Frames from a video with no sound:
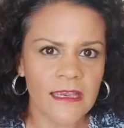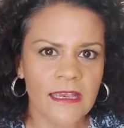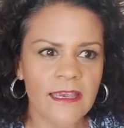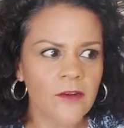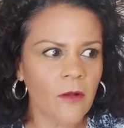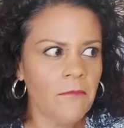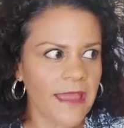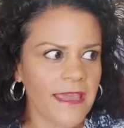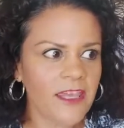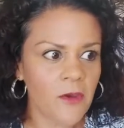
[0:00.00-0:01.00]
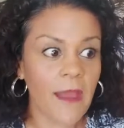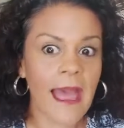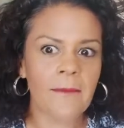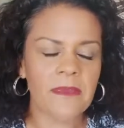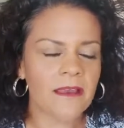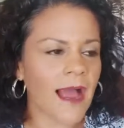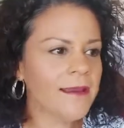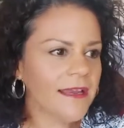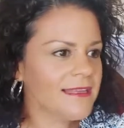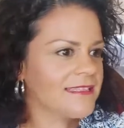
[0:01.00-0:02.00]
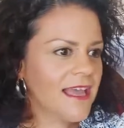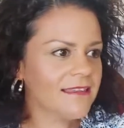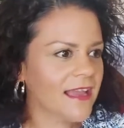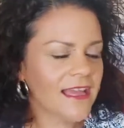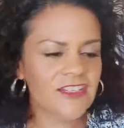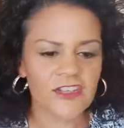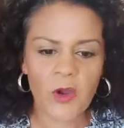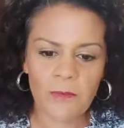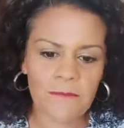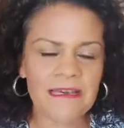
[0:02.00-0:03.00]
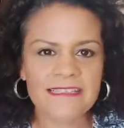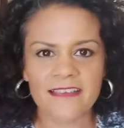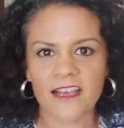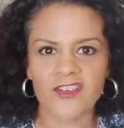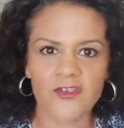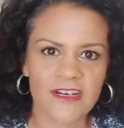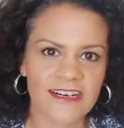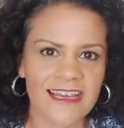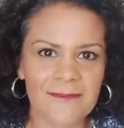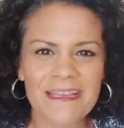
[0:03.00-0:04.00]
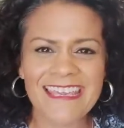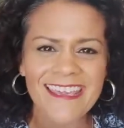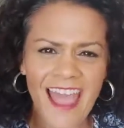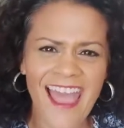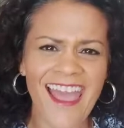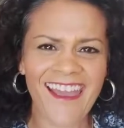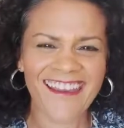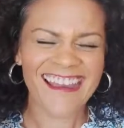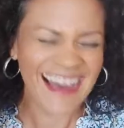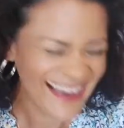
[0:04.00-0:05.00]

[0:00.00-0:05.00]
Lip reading: It'll make you happy. I gotta tell you, I just opened my sock drawer today and I'm like, yay!